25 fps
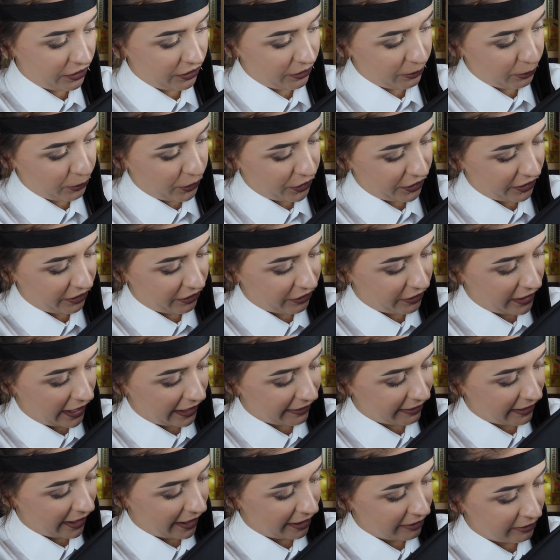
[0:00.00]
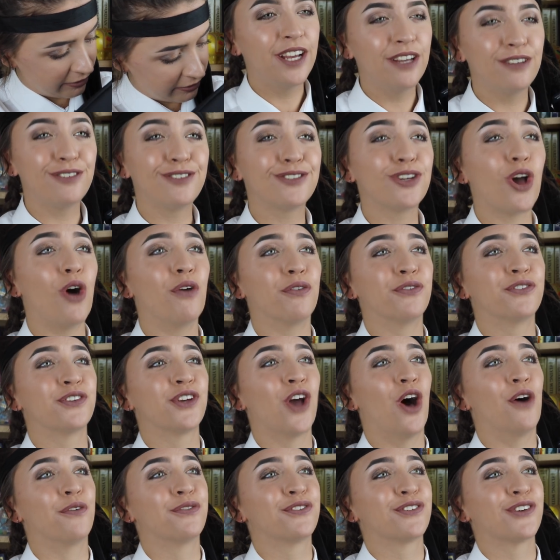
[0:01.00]
Uh, what is that then? Scoff,
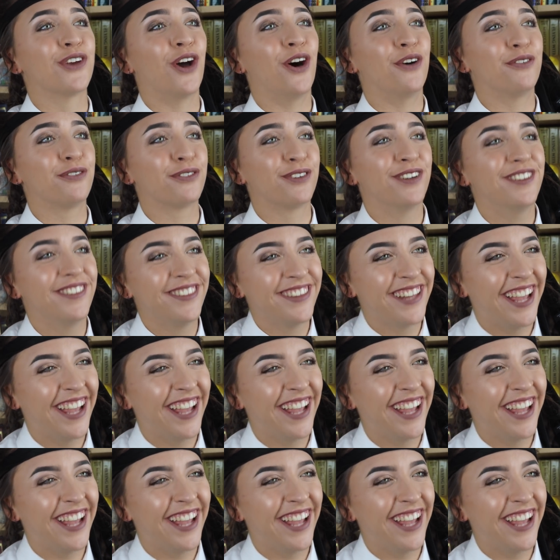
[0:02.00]
scoff, scoff.